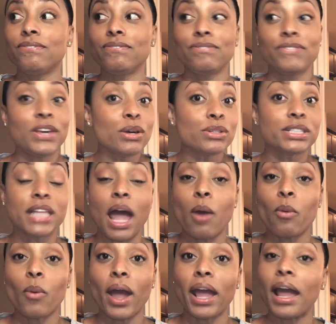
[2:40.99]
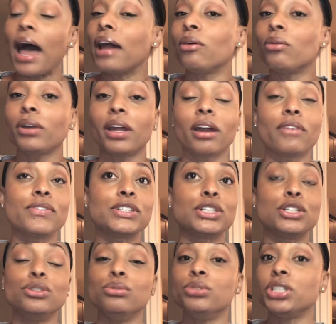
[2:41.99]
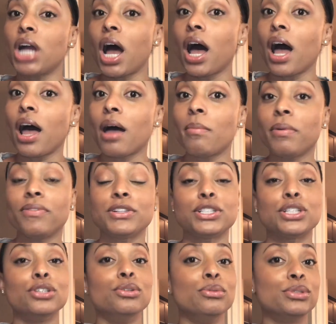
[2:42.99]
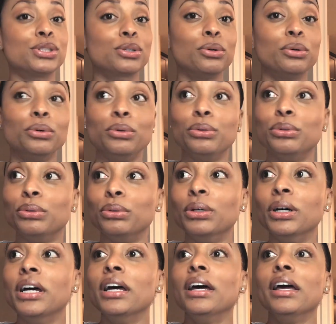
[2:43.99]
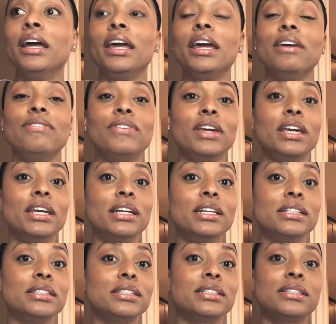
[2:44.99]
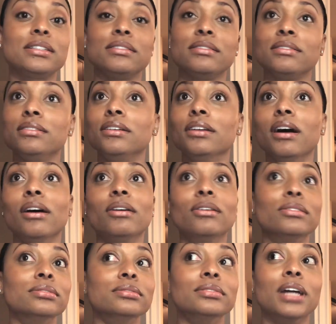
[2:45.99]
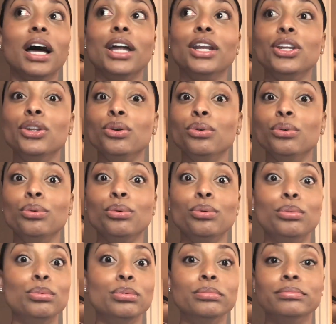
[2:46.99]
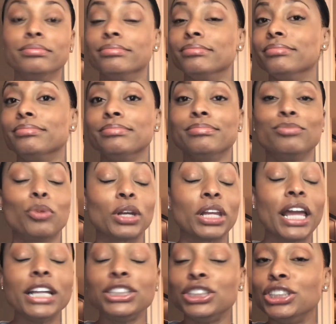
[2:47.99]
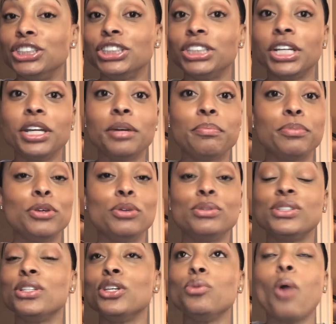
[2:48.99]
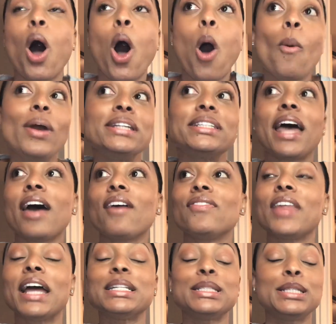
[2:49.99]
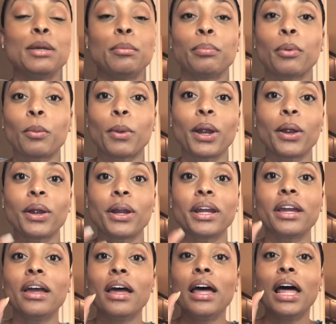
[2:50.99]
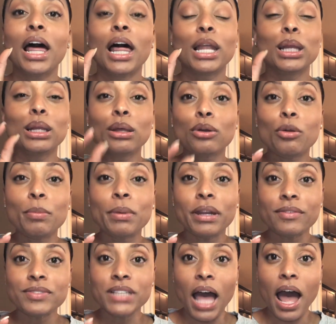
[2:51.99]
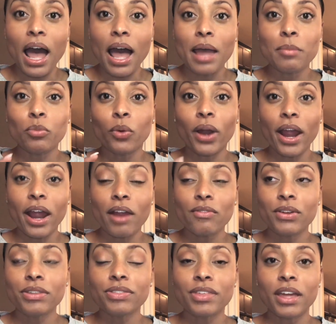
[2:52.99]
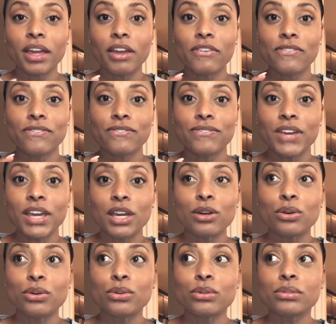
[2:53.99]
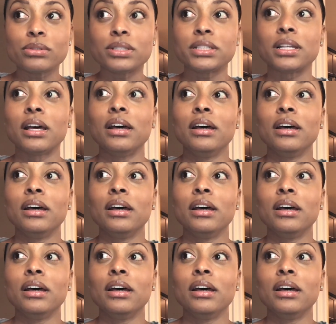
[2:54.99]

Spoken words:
feels that way. I don't care if it's a new job, if it's a new school, if it's, a new relationship. You always have that temporary little bit of time where everything feels